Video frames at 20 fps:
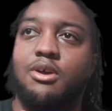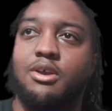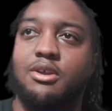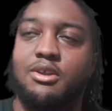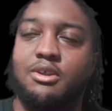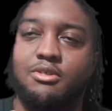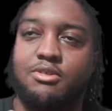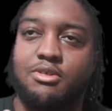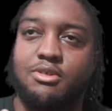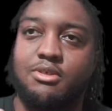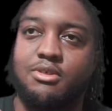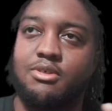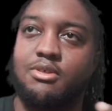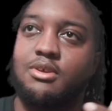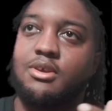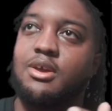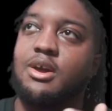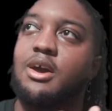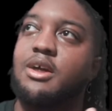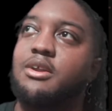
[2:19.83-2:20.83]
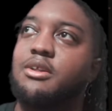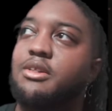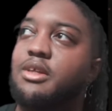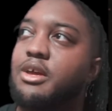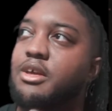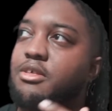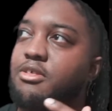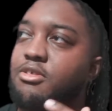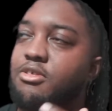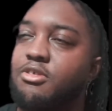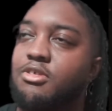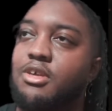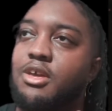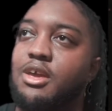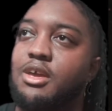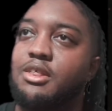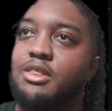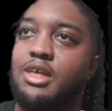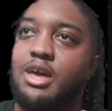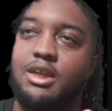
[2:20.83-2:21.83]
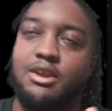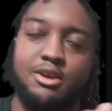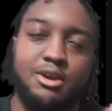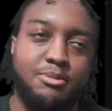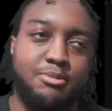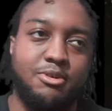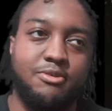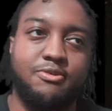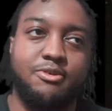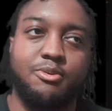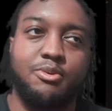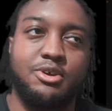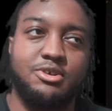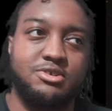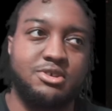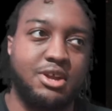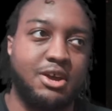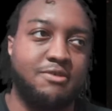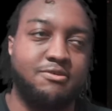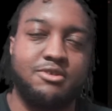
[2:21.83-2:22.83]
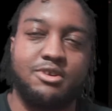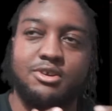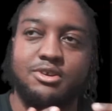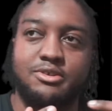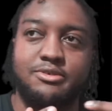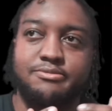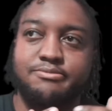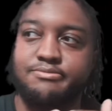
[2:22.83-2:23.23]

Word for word: And it's kind of like seeing that come to fruition after